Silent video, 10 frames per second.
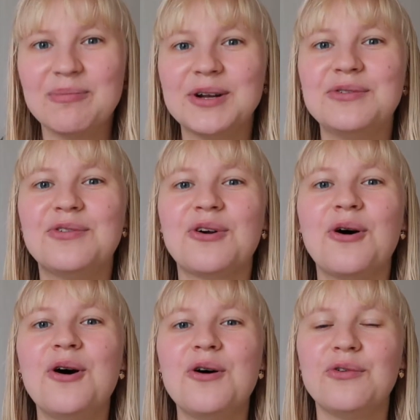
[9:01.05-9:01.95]
but
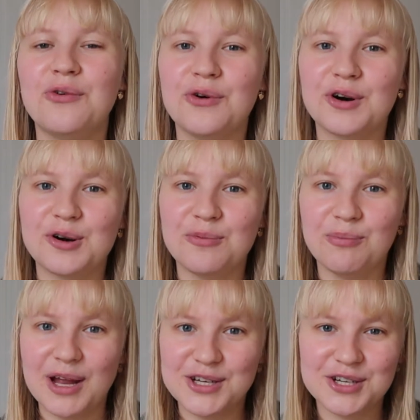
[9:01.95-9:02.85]
from for
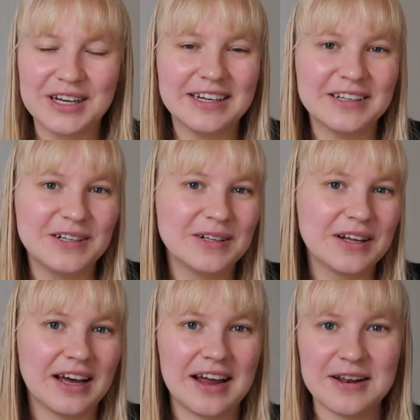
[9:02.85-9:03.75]
magical
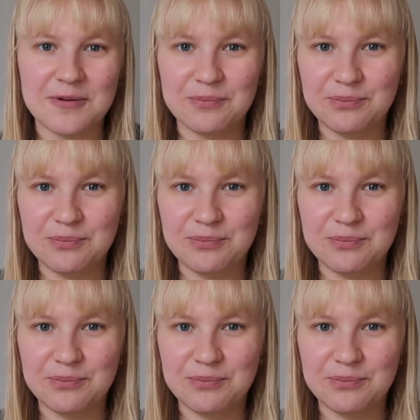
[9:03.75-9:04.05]
kind of